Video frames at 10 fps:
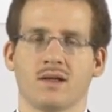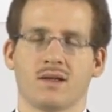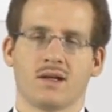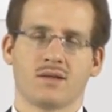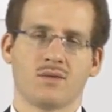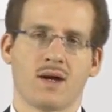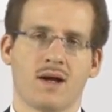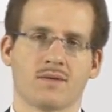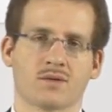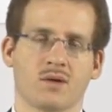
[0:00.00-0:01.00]
that you
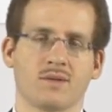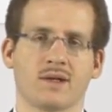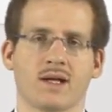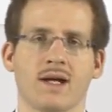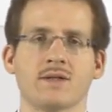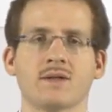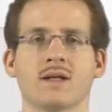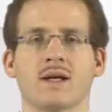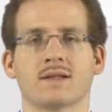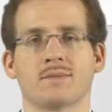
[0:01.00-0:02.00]
have
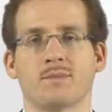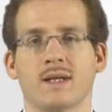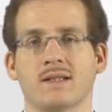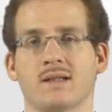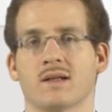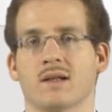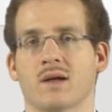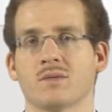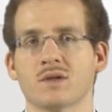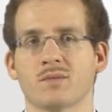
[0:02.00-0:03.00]
communication as basic
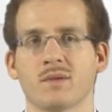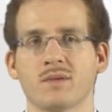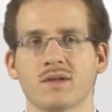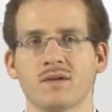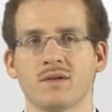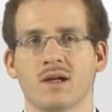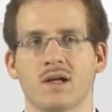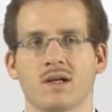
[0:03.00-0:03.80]
language primitive.